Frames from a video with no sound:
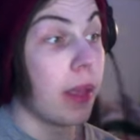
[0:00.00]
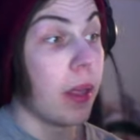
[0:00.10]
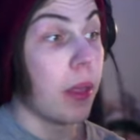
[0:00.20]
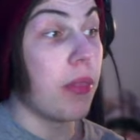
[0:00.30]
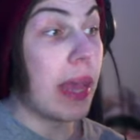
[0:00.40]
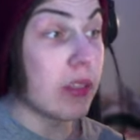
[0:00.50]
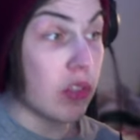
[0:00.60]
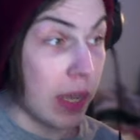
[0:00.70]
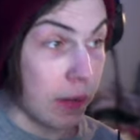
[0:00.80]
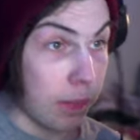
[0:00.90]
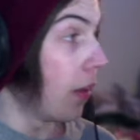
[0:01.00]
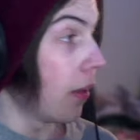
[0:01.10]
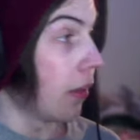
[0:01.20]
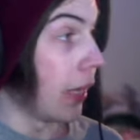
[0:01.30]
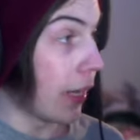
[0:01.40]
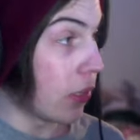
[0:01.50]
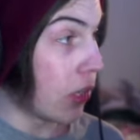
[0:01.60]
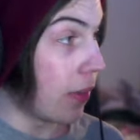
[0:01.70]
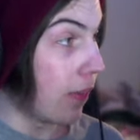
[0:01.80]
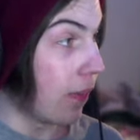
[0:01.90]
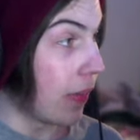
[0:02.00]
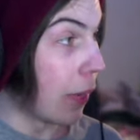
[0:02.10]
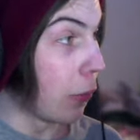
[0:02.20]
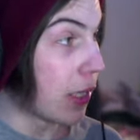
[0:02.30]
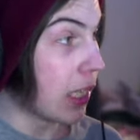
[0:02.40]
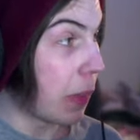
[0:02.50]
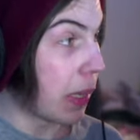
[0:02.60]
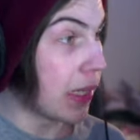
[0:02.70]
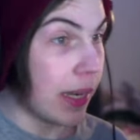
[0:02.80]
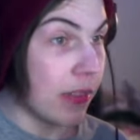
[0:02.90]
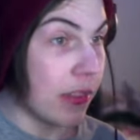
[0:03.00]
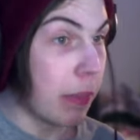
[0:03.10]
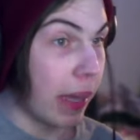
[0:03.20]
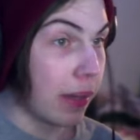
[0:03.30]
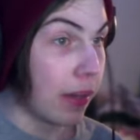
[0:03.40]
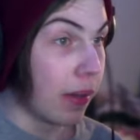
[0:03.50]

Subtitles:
That said, like I said, I wasn't expecting anything big.